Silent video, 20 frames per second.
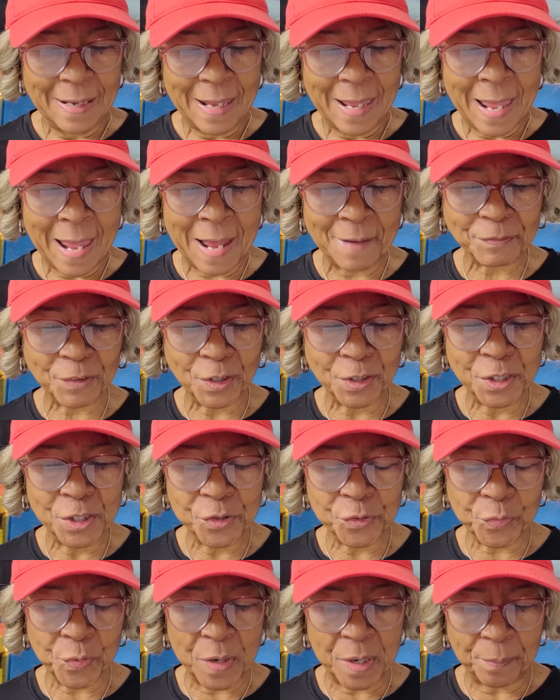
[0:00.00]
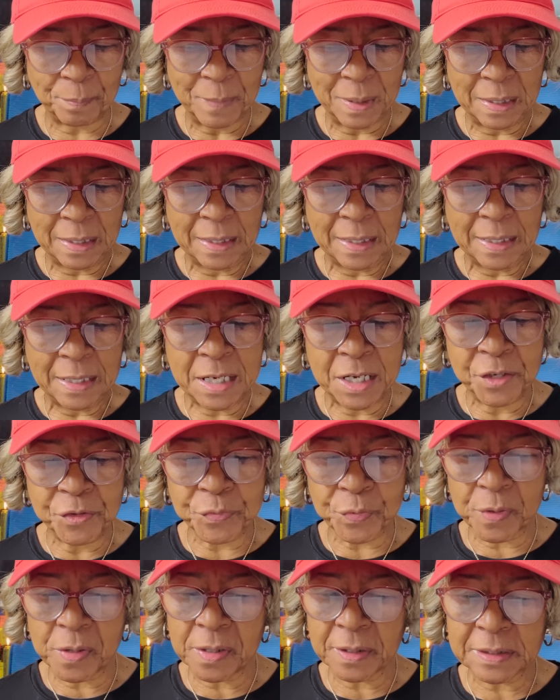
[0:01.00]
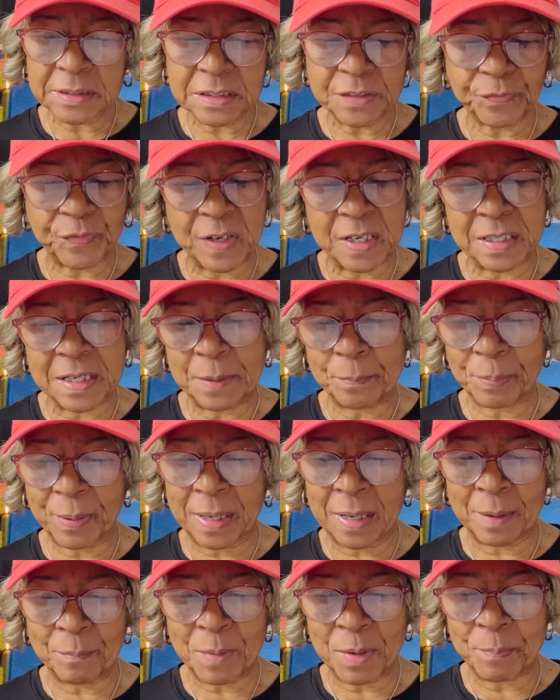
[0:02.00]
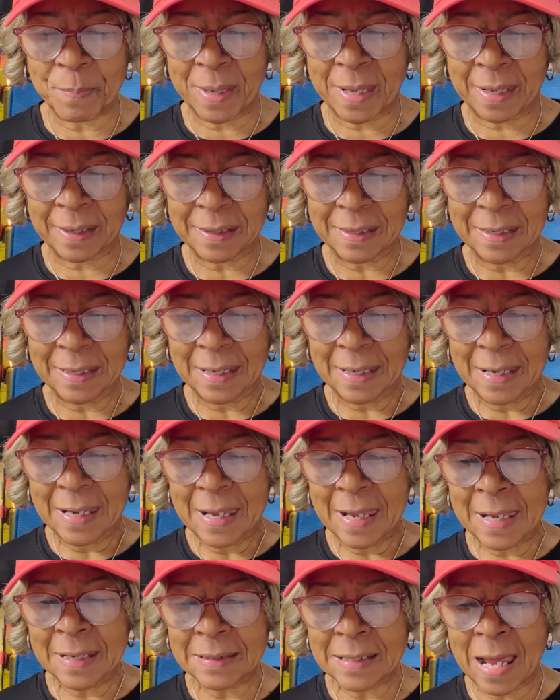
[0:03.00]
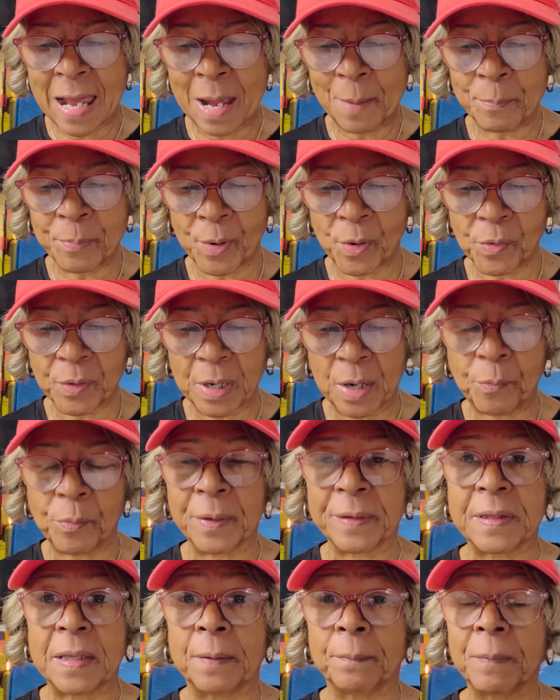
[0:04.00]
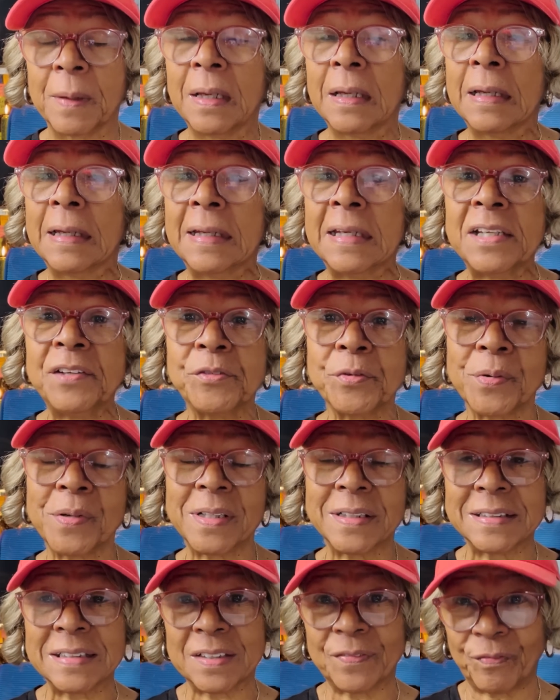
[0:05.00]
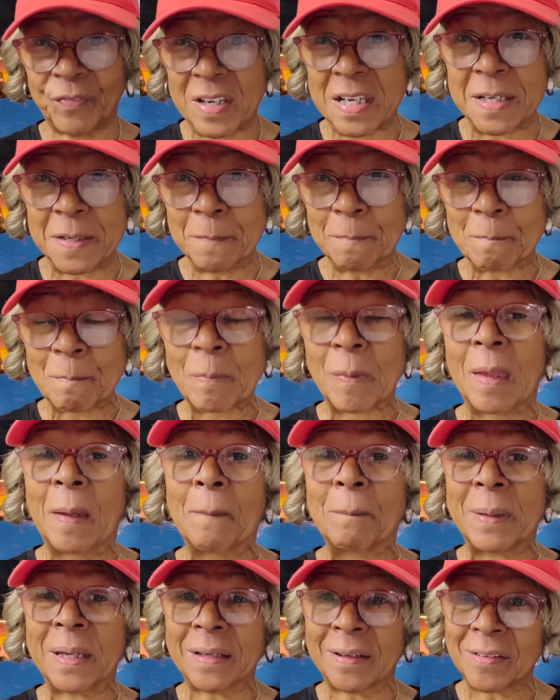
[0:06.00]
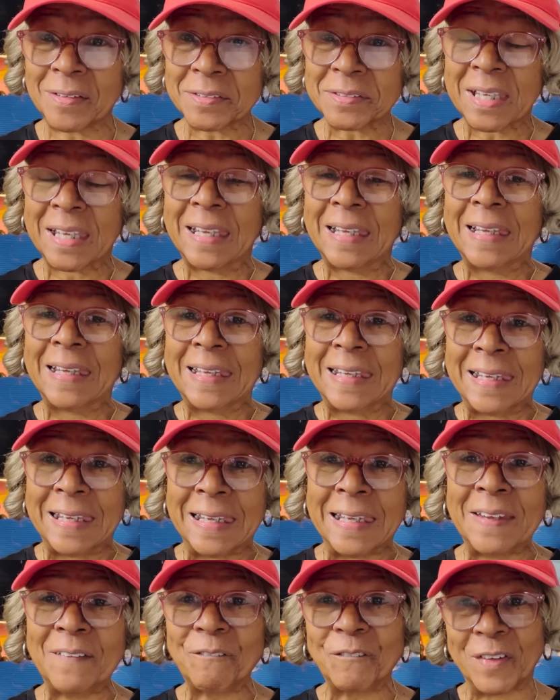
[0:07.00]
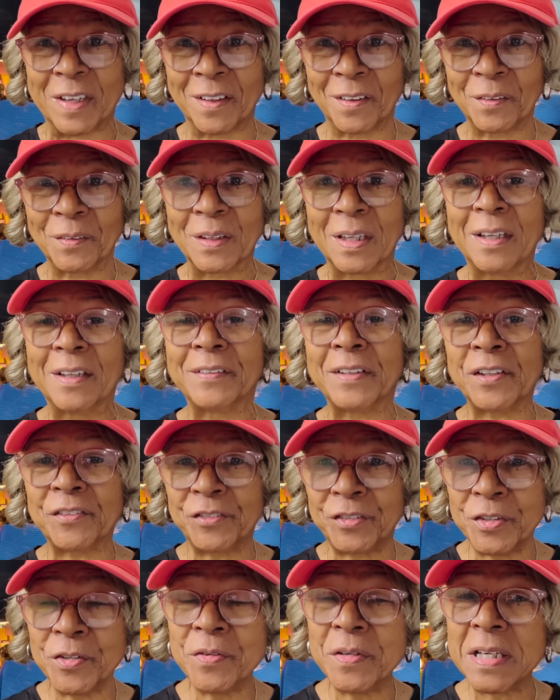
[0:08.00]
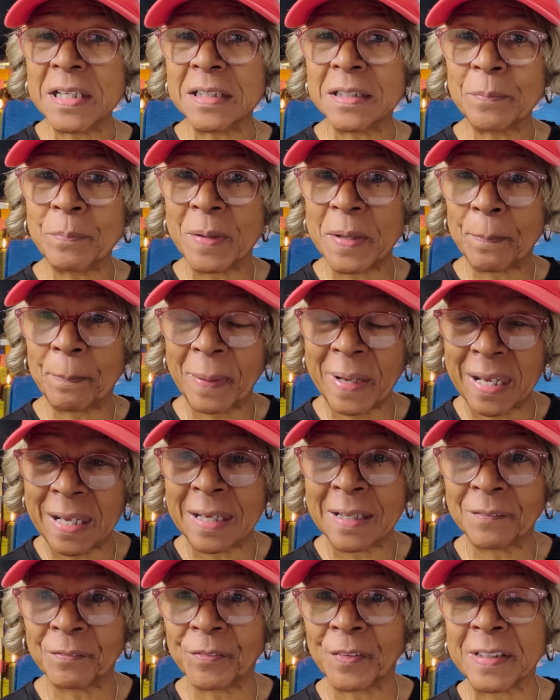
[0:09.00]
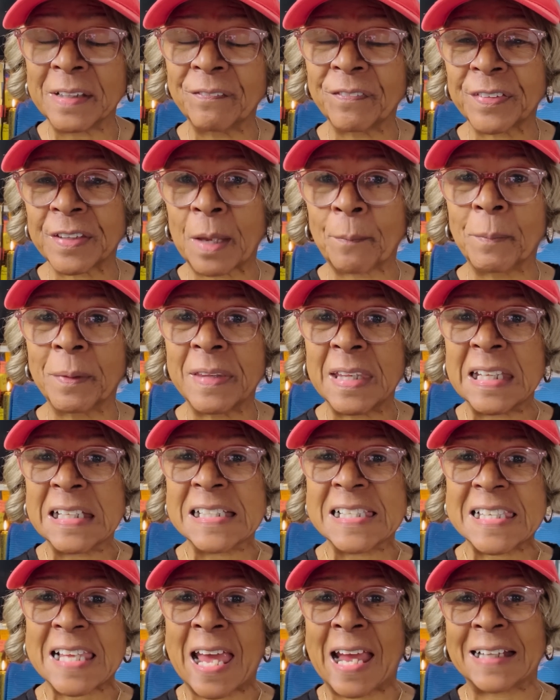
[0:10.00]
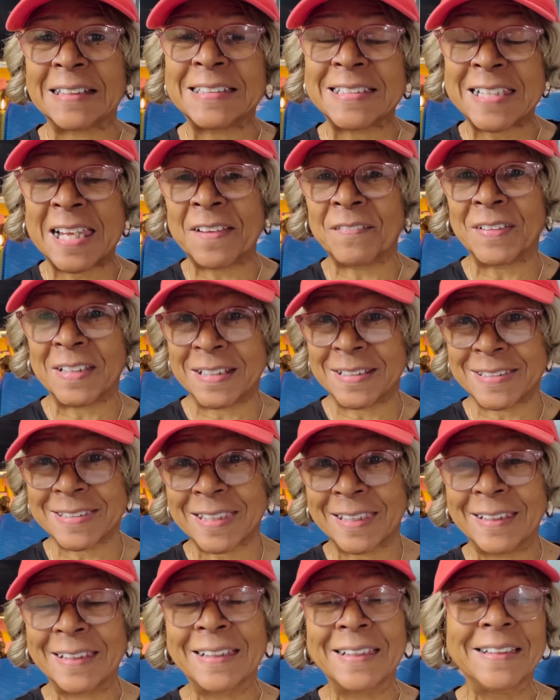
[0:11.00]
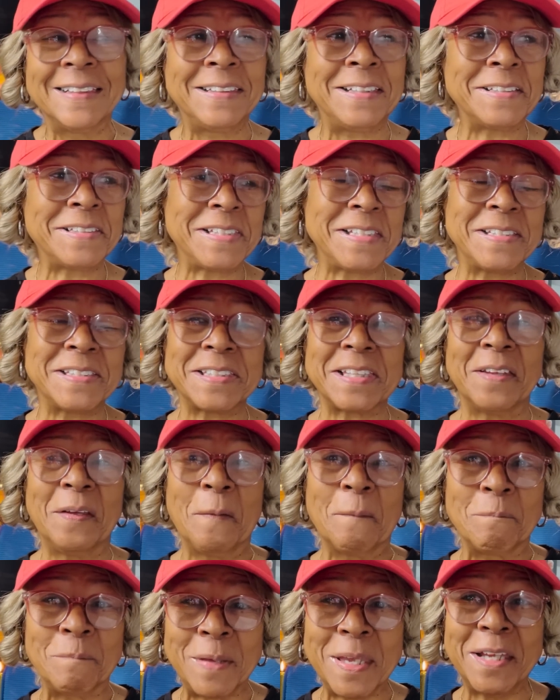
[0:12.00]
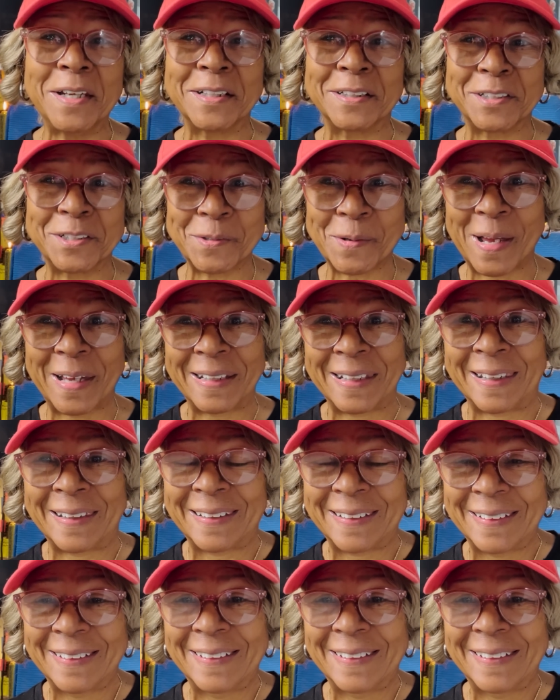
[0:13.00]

After the trip, he drug his feet in paying me back, and I broke up with him. He drug his feet because he felt that you need to be paying for some of these activities. You see, men will try that.